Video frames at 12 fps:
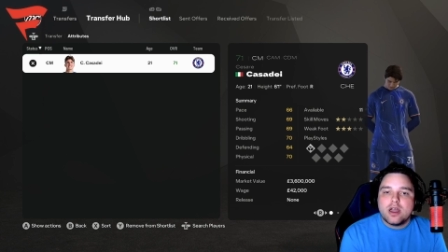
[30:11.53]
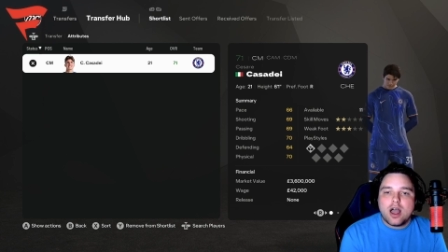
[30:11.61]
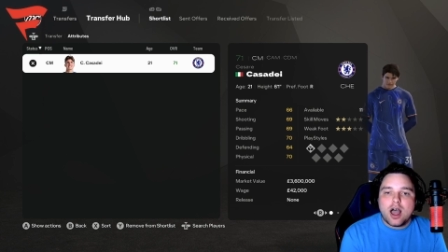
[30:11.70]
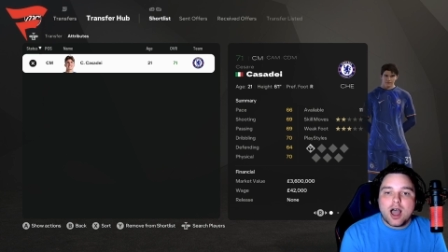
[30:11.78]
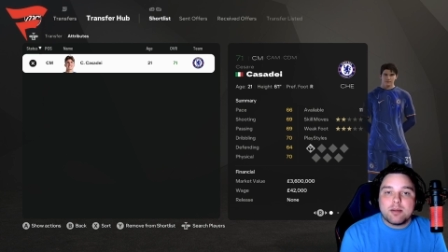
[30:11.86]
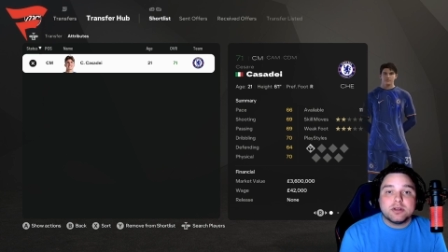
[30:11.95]

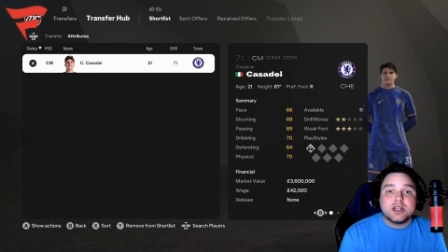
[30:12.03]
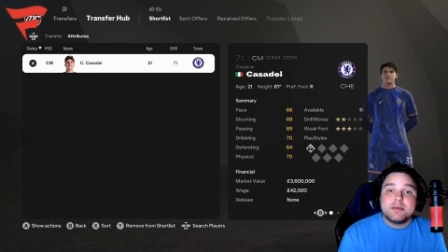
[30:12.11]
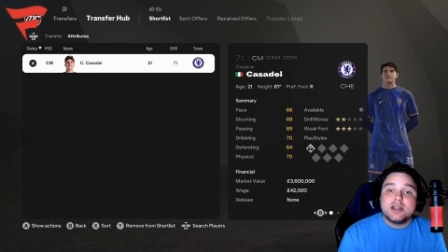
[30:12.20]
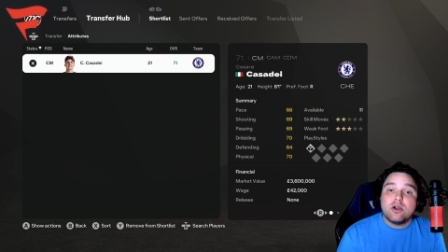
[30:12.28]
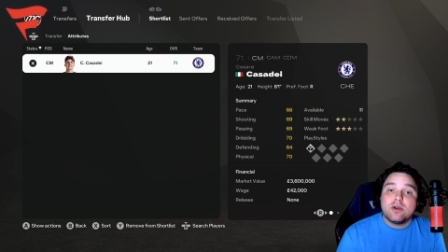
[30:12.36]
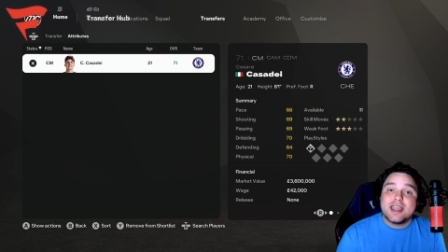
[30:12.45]
But let me
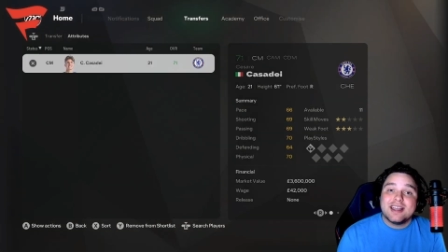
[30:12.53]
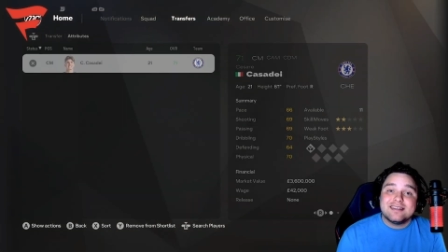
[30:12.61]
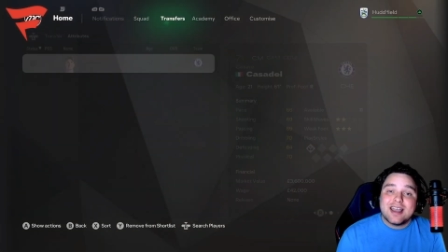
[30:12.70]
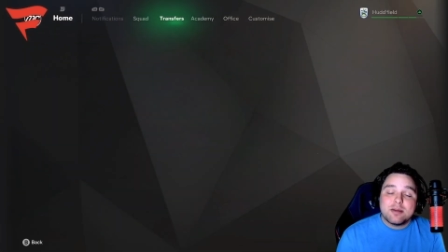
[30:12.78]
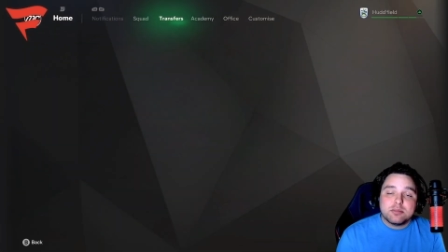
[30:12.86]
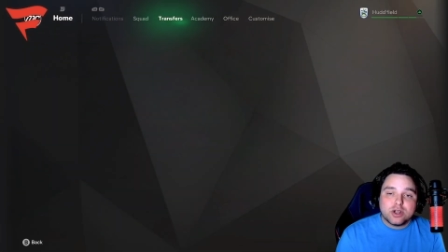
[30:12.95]
know again
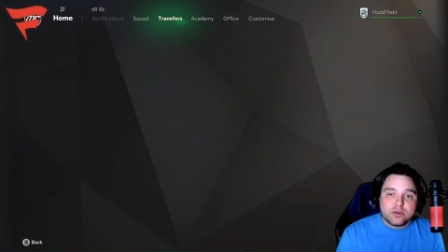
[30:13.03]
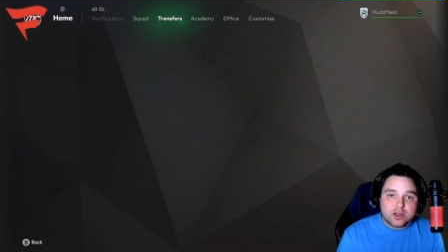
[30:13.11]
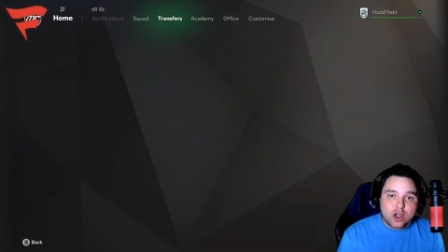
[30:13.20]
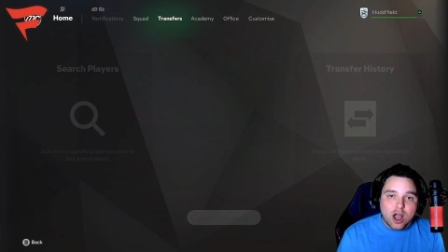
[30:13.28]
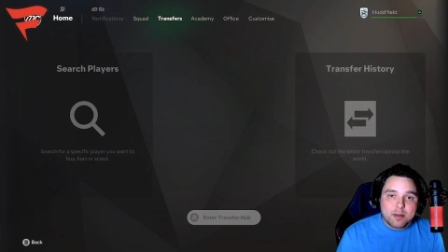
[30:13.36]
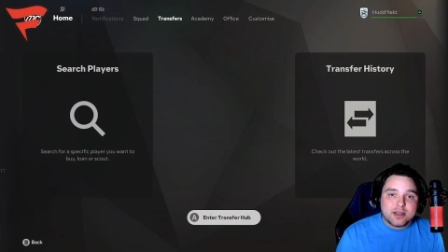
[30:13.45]
down below in the
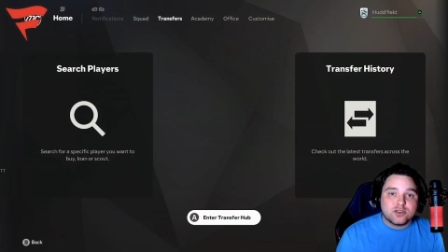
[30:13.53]
comments,